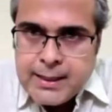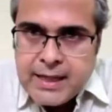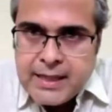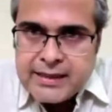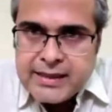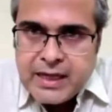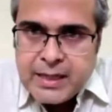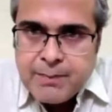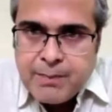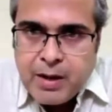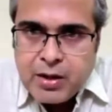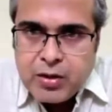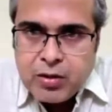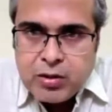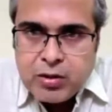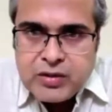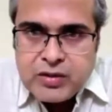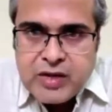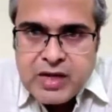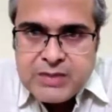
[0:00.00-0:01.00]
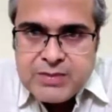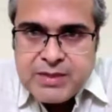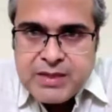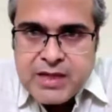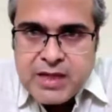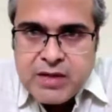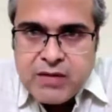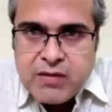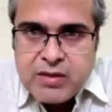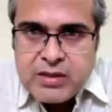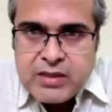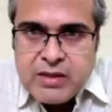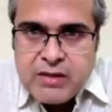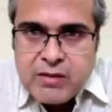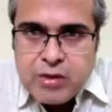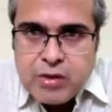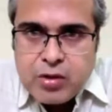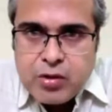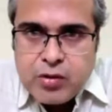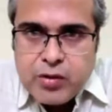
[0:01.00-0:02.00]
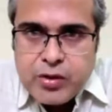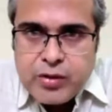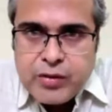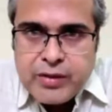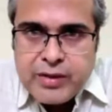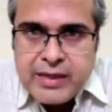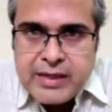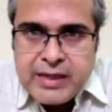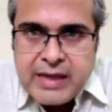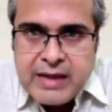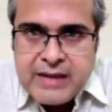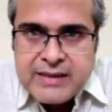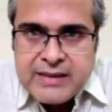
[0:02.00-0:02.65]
and that part also has been covered, so I will not go into detail.